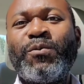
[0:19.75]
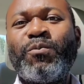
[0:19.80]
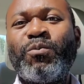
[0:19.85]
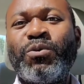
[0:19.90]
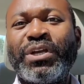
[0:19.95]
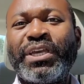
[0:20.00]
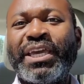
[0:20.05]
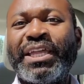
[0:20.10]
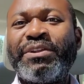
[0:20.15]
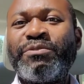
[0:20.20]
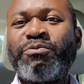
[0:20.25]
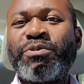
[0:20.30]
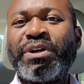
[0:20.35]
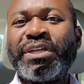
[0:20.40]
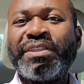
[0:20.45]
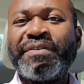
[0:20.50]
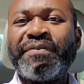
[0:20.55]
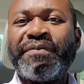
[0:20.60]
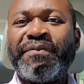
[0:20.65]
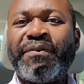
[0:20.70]
We're getting
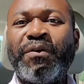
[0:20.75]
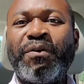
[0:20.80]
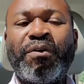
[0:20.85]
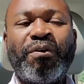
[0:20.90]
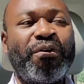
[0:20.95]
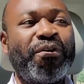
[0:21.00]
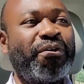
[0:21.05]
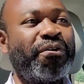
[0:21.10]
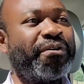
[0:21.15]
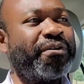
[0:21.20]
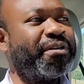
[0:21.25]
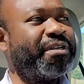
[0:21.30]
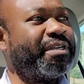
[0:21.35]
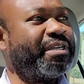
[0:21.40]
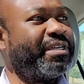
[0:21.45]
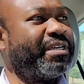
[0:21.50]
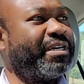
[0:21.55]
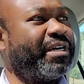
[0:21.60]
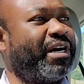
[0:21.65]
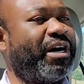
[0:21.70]
ready for
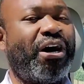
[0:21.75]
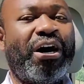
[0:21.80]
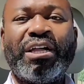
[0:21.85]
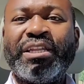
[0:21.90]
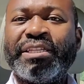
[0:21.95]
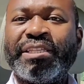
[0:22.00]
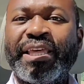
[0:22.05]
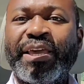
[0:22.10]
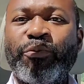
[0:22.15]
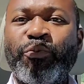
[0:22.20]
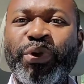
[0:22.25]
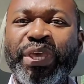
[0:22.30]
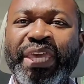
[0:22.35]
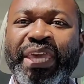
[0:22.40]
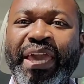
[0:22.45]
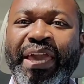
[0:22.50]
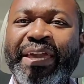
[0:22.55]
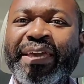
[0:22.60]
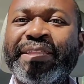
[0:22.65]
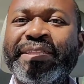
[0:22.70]
a holiday
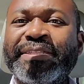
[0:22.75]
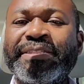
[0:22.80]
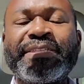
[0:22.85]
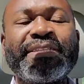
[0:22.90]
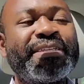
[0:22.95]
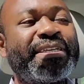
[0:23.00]
weekend.